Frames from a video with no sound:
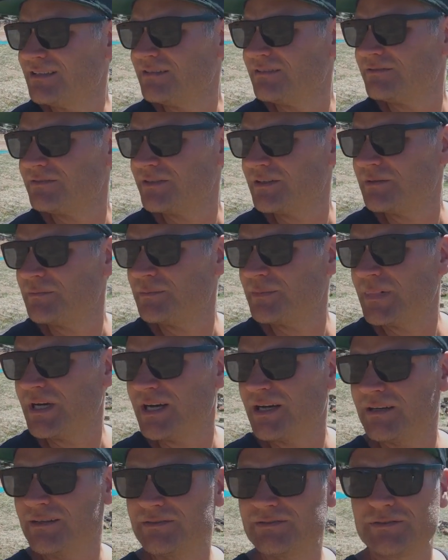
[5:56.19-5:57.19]
from
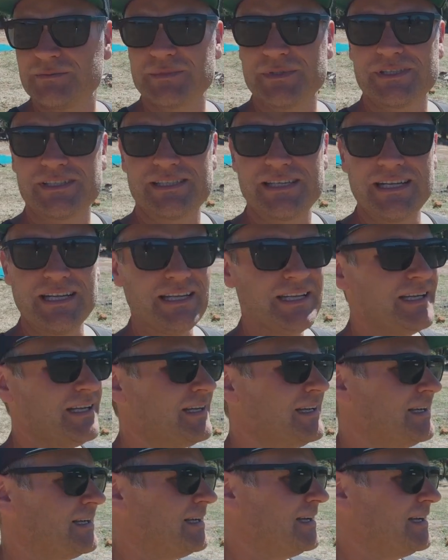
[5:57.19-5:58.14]
the city.